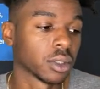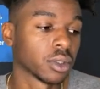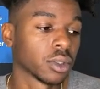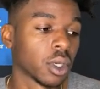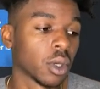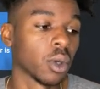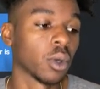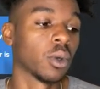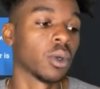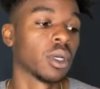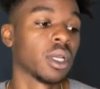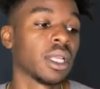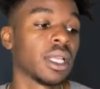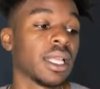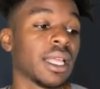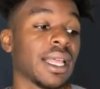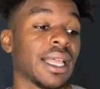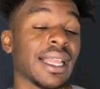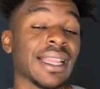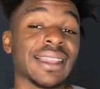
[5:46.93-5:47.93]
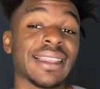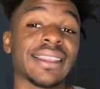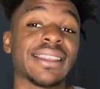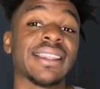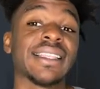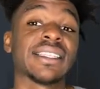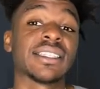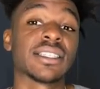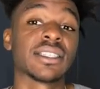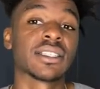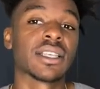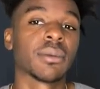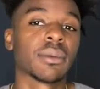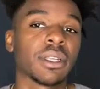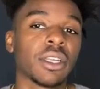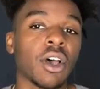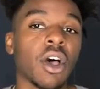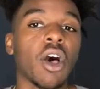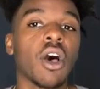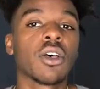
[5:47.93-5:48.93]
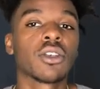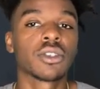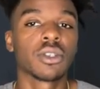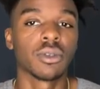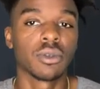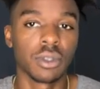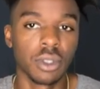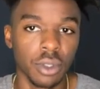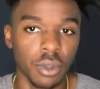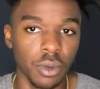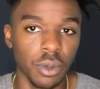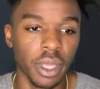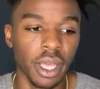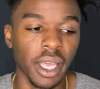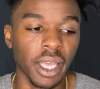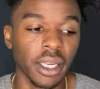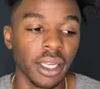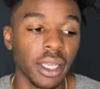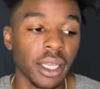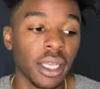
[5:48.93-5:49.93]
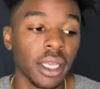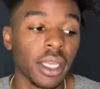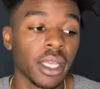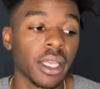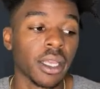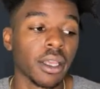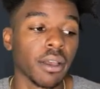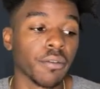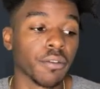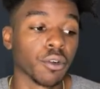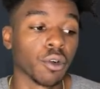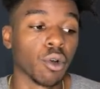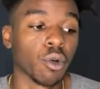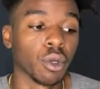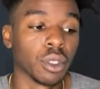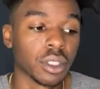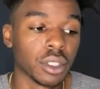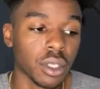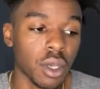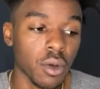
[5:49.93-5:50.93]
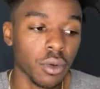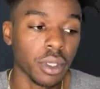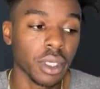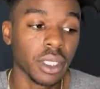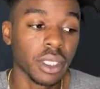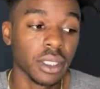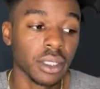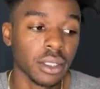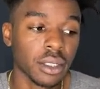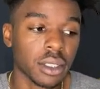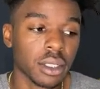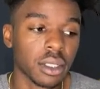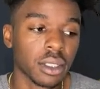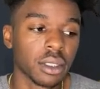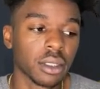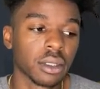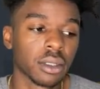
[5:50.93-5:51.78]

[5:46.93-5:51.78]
So this is something also too, that if you're holding tokens,